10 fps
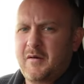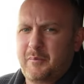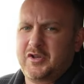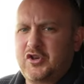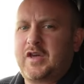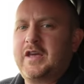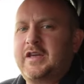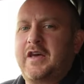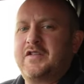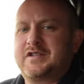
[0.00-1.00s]
But you can
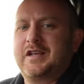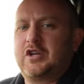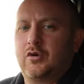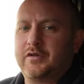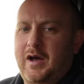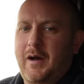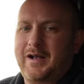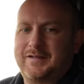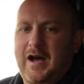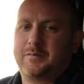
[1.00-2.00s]
get this thing called
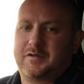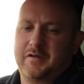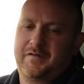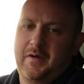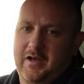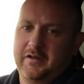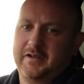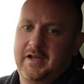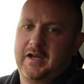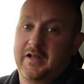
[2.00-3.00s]
adaptive
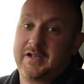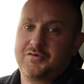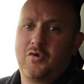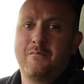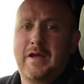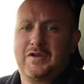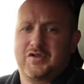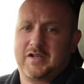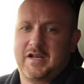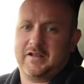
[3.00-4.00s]
LED headlights or
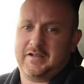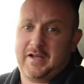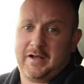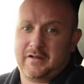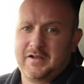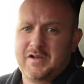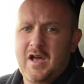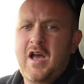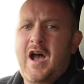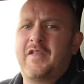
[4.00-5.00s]
matrix LED headlights.
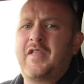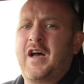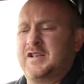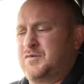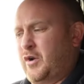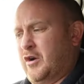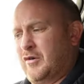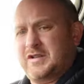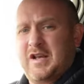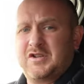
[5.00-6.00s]
And that is where
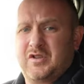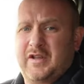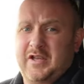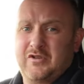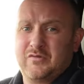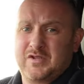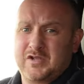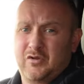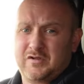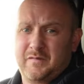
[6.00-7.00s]
essentially it uses
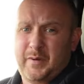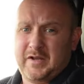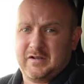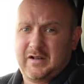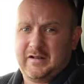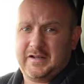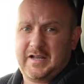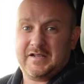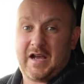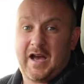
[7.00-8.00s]
lots of pixel
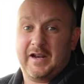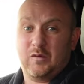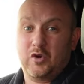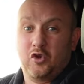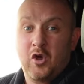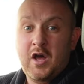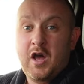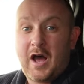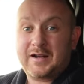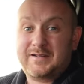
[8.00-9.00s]
LEDs and it will
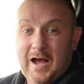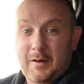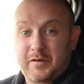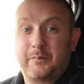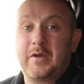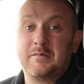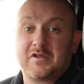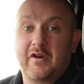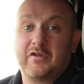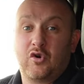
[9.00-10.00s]
adapt the beams
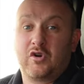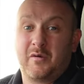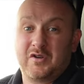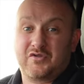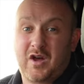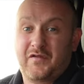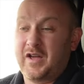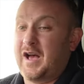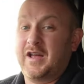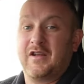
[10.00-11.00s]
around oncoming
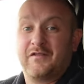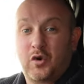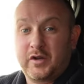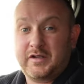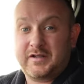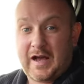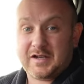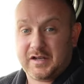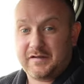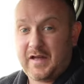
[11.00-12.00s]
traffic and avoid
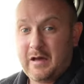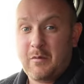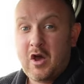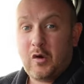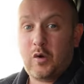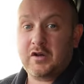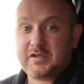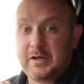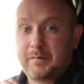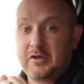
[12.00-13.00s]
dazzling them
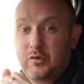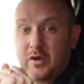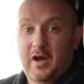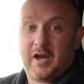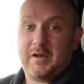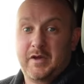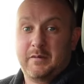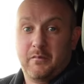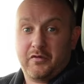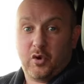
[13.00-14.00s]
whilst keeping you in high
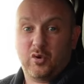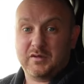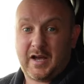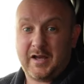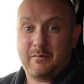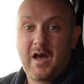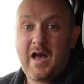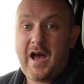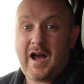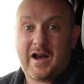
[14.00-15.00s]
beam the whole time.
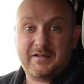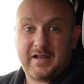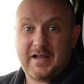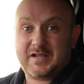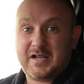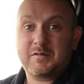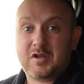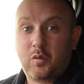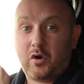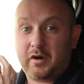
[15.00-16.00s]
And it seems
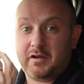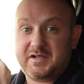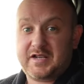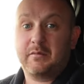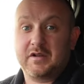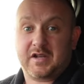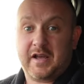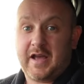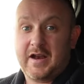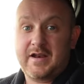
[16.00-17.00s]
to work
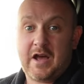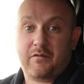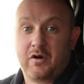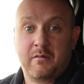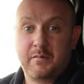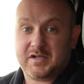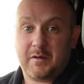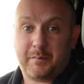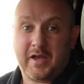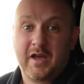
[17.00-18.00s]
seamlessly and never misses
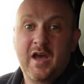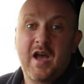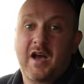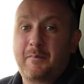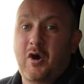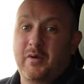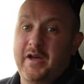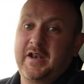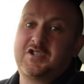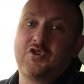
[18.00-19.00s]
a beat. The bottom
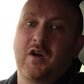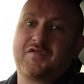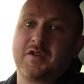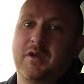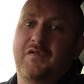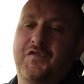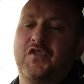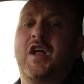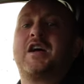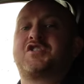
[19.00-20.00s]
line is you don't have somebody
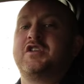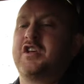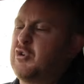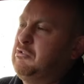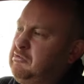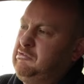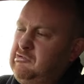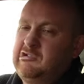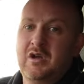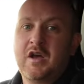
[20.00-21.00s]
flashing you
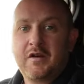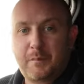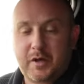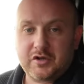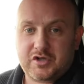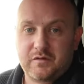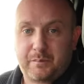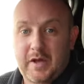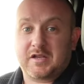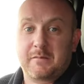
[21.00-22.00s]
going because you
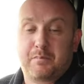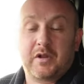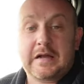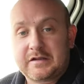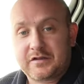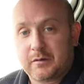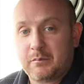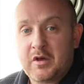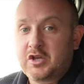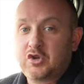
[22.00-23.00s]
basically blinded
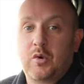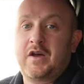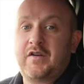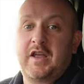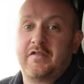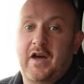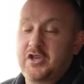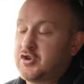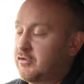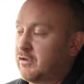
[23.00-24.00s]
them. You don't have any of that.
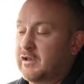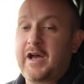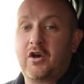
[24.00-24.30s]
You can rely